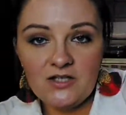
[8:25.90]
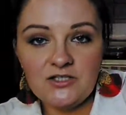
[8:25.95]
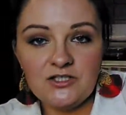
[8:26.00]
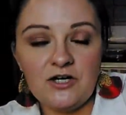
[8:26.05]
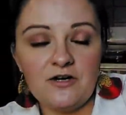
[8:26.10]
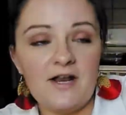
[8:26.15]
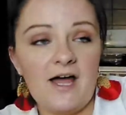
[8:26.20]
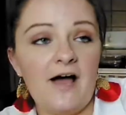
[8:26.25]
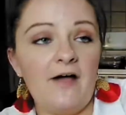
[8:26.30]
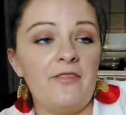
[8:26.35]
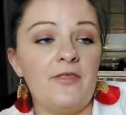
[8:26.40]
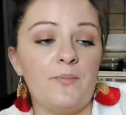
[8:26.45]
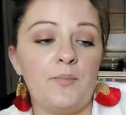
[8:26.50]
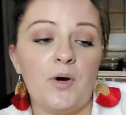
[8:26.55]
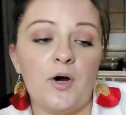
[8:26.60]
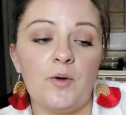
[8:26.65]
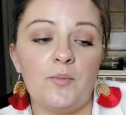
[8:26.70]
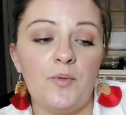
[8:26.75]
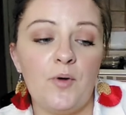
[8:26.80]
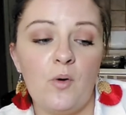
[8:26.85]
So now the
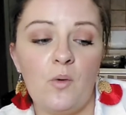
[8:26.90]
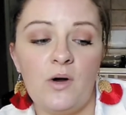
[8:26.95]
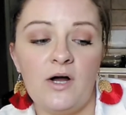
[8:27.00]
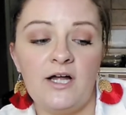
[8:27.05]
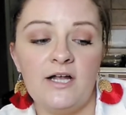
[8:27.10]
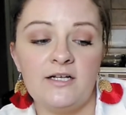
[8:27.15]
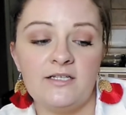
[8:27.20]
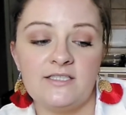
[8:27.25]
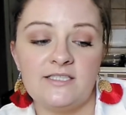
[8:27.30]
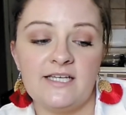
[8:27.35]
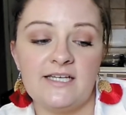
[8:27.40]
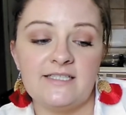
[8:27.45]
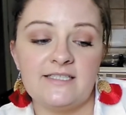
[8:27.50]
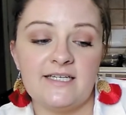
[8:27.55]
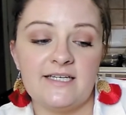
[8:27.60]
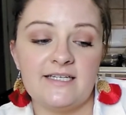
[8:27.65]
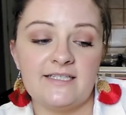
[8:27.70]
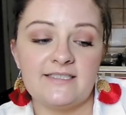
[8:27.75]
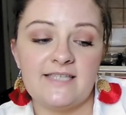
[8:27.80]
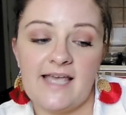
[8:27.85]
purple one says
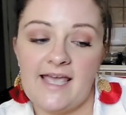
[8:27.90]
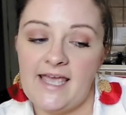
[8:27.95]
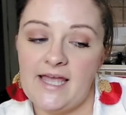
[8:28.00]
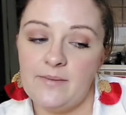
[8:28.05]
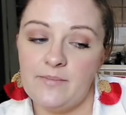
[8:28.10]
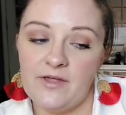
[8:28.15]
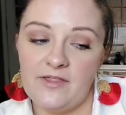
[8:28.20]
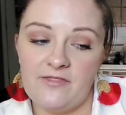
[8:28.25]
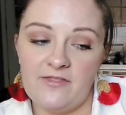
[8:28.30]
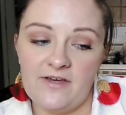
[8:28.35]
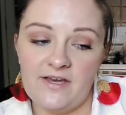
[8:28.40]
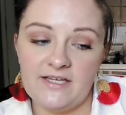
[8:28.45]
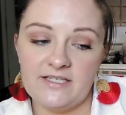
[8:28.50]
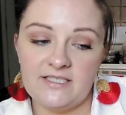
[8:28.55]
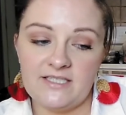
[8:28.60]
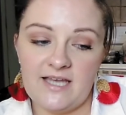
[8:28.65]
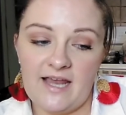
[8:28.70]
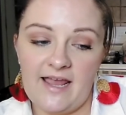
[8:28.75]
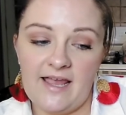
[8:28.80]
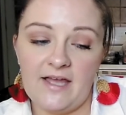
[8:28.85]
it is
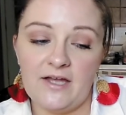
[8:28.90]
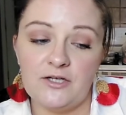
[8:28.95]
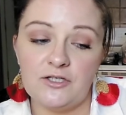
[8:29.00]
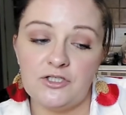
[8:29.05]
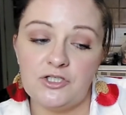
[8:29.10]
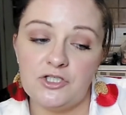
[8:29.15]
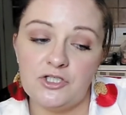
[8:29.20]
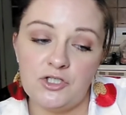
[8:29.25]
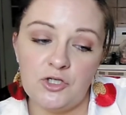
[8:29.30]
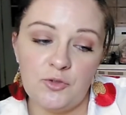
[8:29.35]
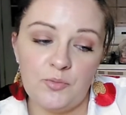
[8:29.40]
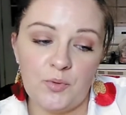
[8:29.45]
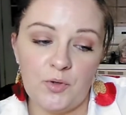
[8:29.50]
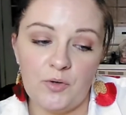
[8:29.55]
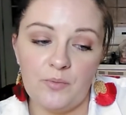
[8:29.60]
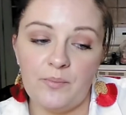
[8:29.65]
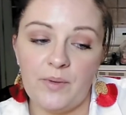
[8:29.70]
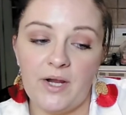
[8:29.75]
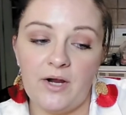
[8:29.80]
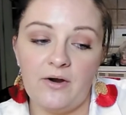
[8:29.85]
amethyst and
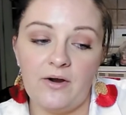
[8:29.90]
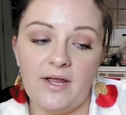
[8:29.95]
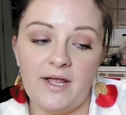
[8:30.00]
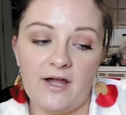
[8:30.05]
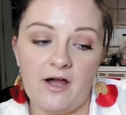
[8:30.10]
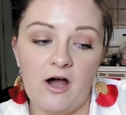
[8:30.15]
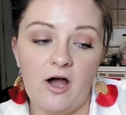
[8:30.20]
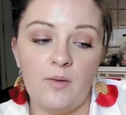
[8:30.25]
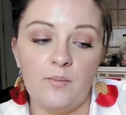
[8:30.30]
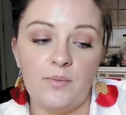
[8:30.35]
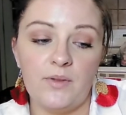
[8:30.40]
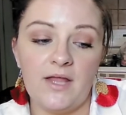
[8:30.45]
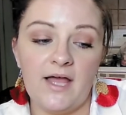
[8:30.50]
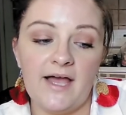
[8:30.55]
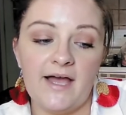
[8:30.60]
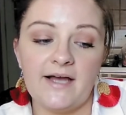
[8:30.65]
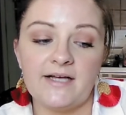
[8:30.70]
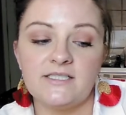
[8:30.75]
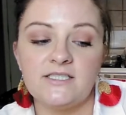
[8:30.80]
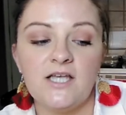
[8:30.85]
super berry
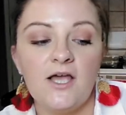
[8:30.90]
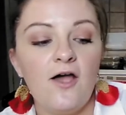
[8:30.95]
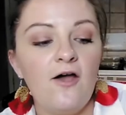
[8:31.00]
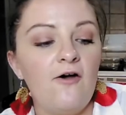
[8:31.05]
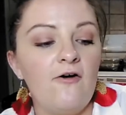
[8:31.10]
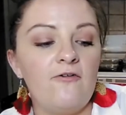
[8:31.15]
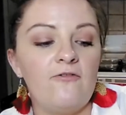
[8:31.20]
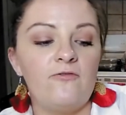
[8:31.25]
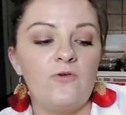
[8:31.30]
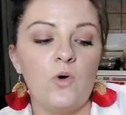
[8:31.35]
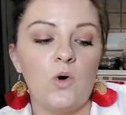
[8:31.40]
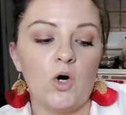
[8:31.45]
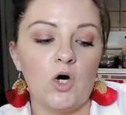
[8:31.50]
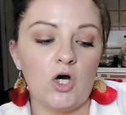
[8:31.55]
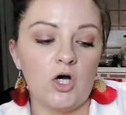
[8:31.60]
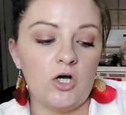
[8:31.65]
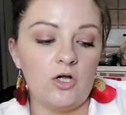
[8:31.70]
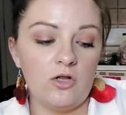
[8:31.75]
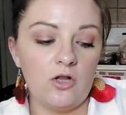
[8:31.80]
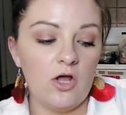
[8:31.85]
complex
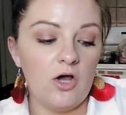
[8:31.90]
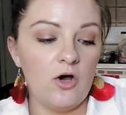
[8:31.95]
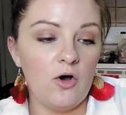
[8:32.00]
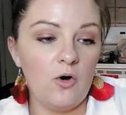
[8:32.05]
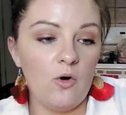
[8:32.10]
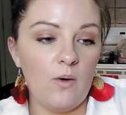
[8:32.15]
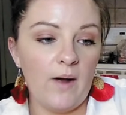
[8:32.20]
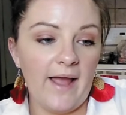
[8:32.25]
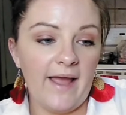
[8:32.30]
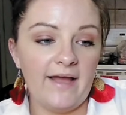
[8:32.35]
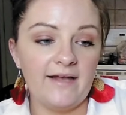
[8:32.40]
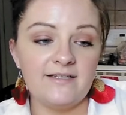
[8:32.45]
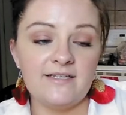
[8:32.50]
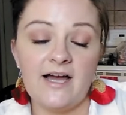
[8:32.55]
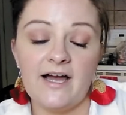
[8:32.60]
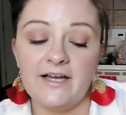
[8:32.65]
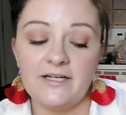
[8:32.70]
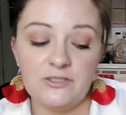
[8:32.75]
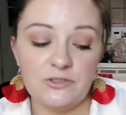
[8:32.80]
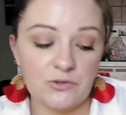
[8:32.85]
for glow and
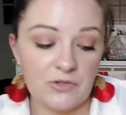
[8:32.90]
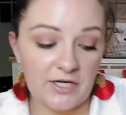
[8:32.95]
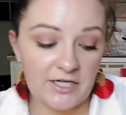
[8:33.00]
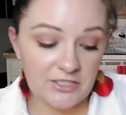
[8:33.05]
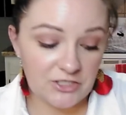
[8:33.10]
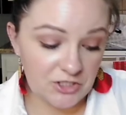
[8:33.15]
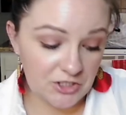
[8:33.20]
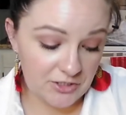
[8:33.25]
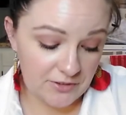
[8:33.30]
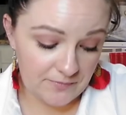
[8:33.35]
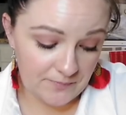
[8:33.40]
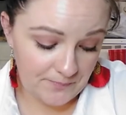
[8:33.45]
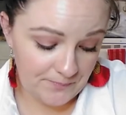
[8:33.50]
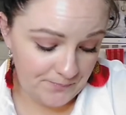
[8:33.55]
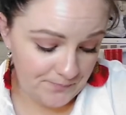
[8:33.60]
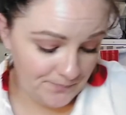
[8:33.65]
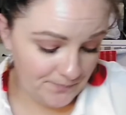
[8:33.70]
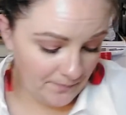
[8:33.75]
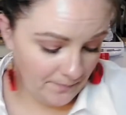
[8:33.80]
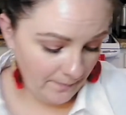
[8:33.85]
hydration.